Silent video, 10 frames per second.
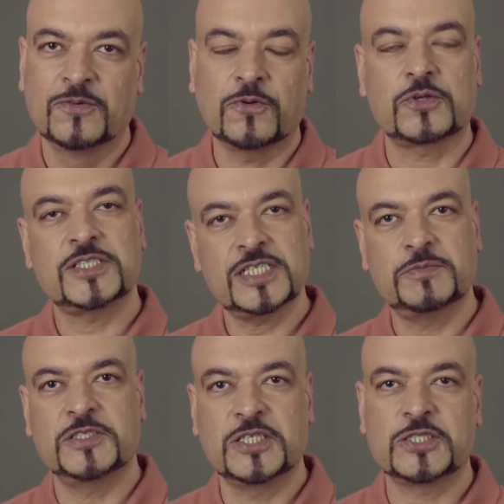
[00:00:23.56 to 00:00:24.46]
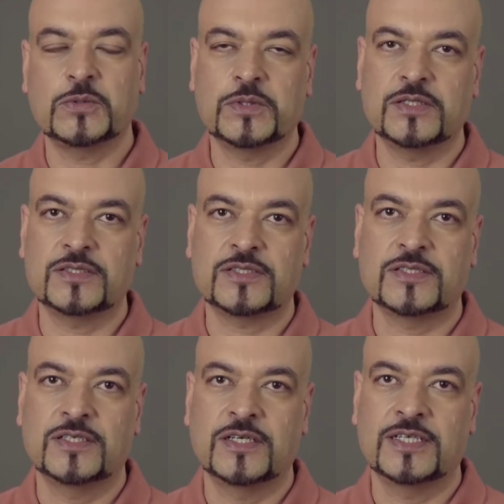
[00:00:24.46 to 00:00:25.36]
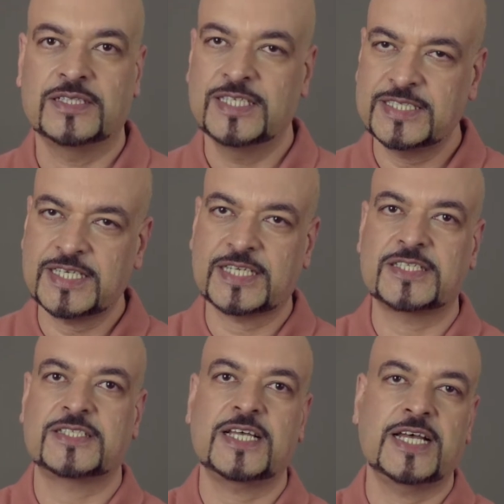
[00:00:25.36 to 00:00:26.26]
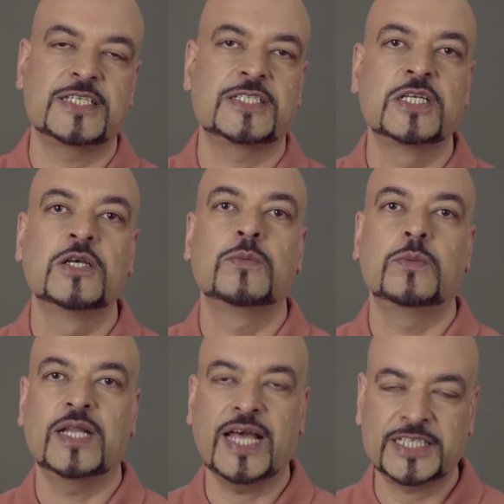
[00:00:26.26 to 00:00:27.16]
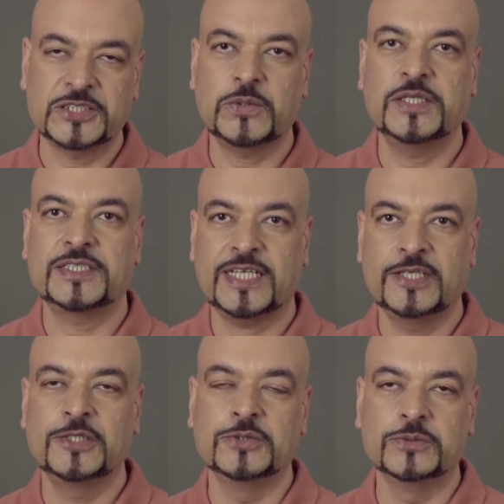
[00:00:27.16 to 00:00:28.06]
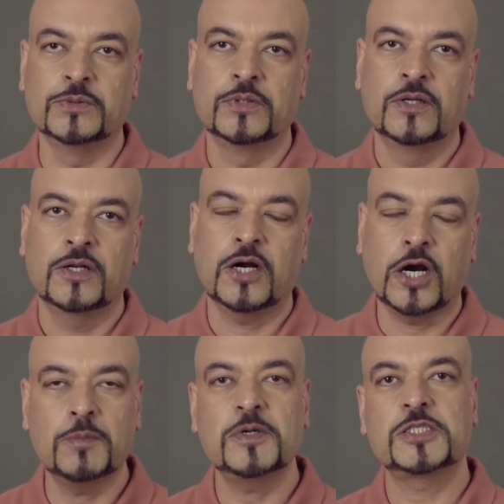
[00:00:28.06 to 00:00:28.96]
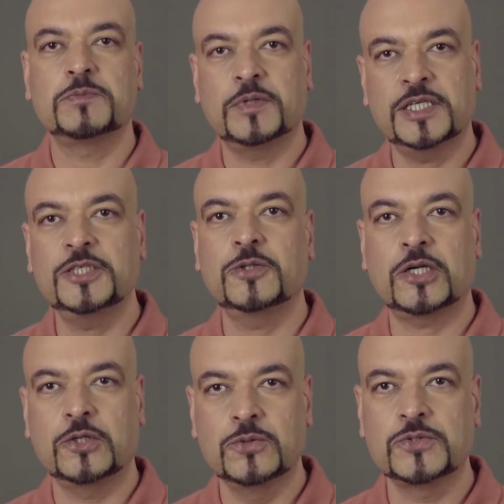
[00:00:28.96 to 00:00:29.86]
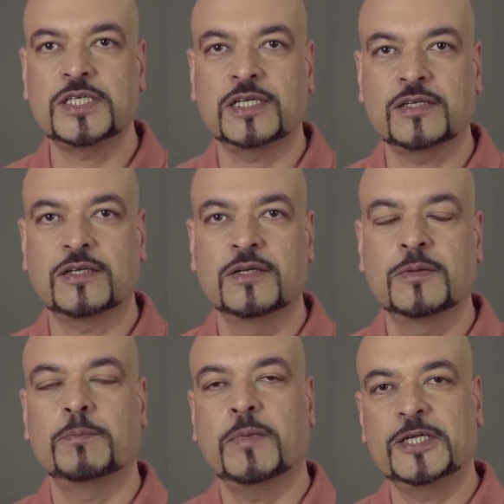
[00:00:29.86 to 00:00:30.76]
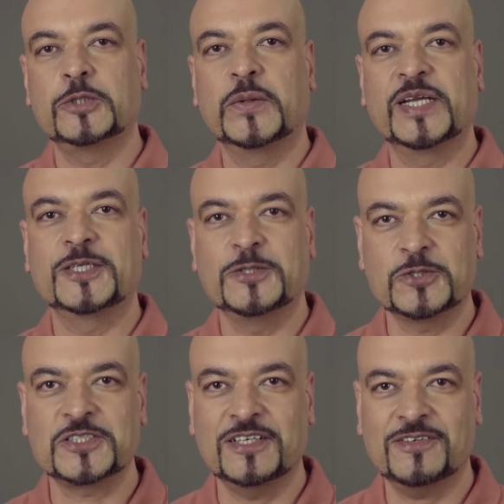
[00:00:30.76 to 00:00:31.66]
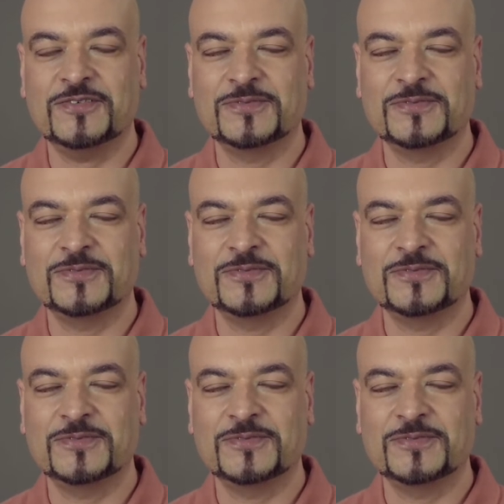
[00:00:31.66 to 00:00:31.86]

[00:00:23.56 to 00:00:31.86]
For such business owners, this exercise will actually tell you how much money you are losing by doing it yourself.